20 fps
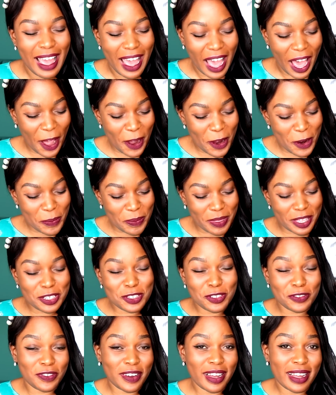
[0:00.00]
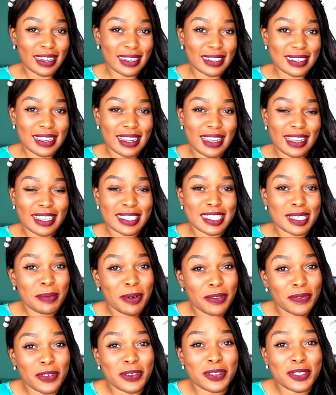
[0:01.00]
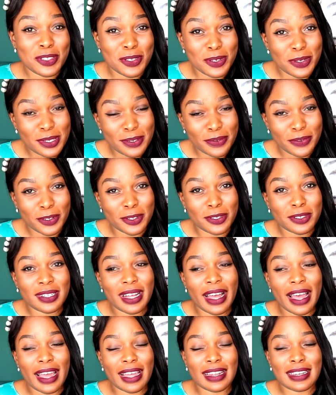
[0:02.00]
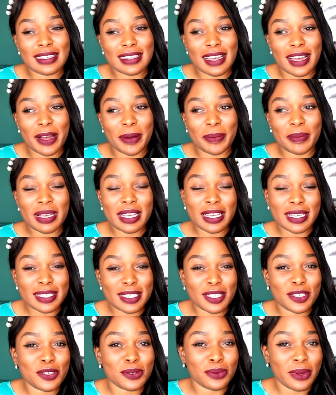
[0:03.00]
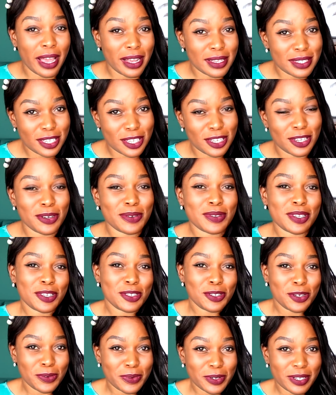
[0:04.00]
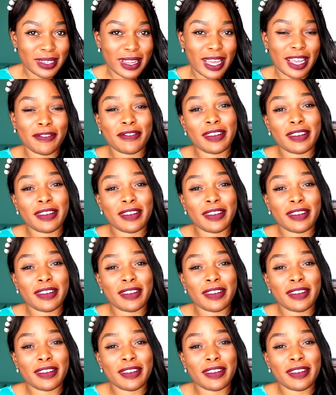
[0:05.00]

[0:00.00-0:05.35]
I hope that you find some of those useful and easy to execute in your real life.